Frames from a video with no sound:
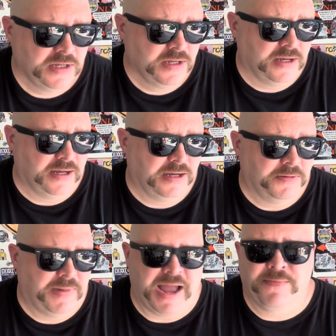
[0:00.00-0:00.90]

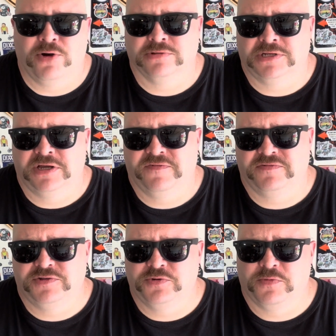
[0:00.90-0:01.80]
I'm old
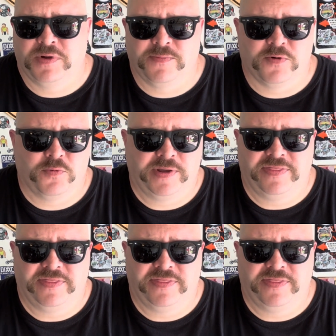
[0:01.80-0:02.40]
enough to remember when